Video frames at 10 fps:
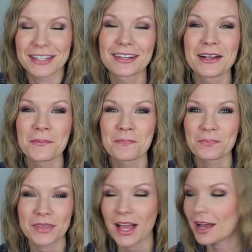and
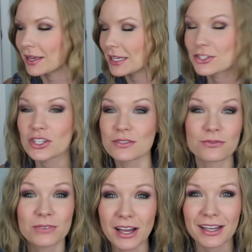it's just
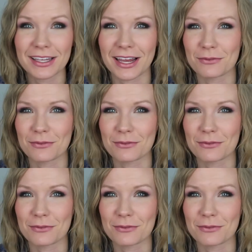fun.